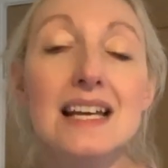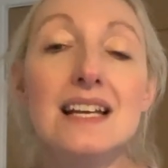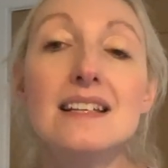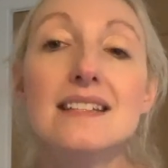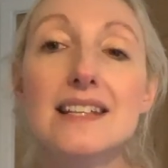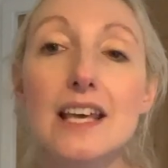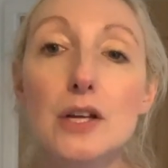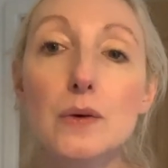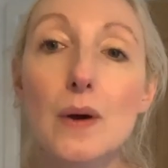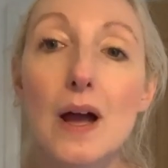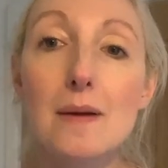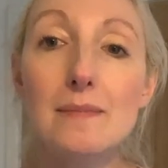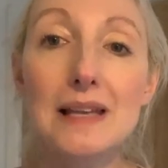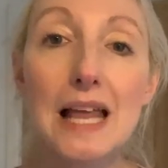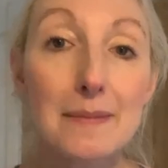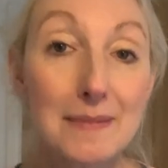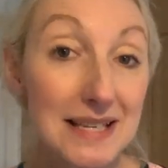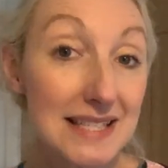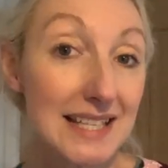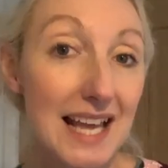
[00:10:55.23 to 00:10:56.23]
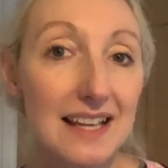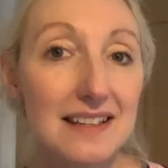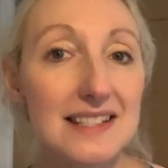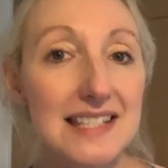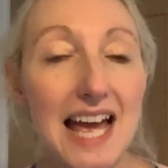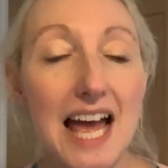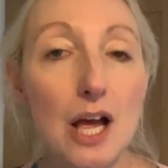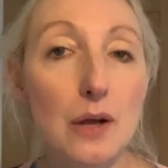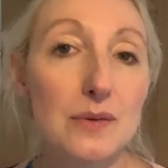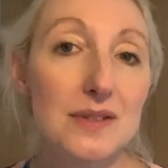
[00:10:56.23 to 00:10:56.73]
So um, let me scan
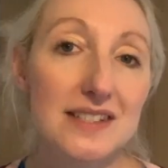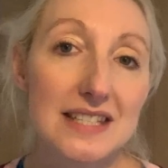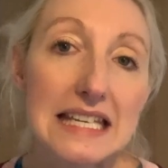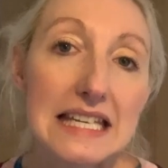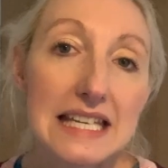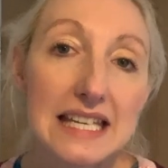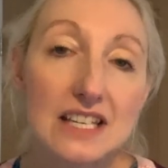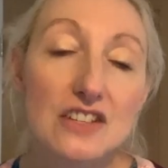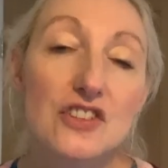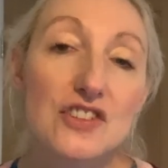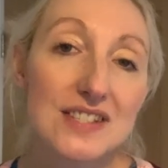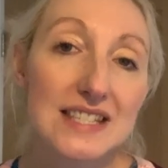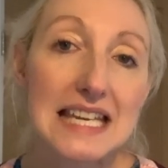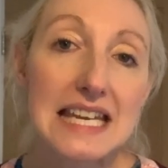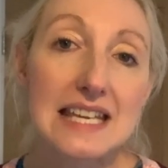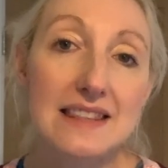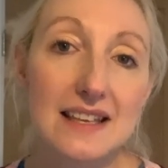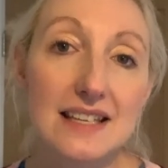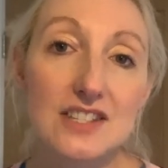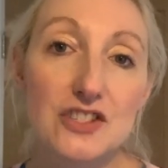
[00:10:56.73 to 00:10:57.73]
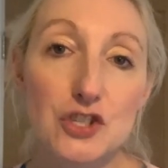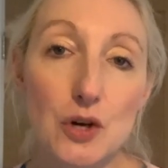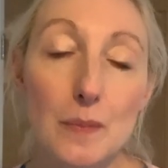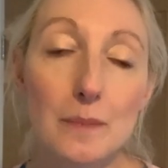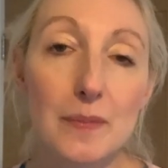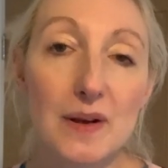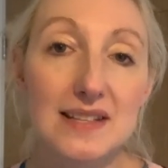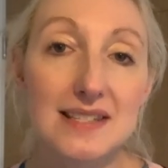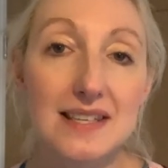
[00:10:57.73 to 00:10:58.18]
down so you can see this jumper.